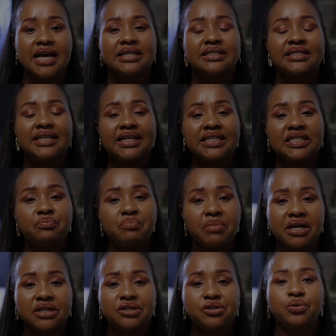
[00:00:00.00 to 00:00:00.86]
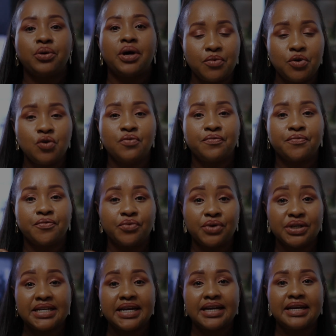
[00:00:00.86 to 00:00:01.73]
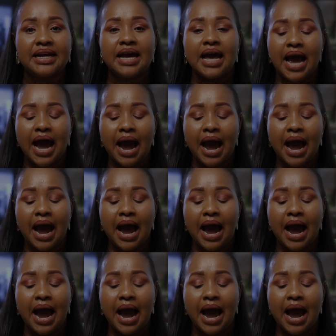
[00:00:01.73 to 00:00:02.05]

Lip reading: Just make sure you've written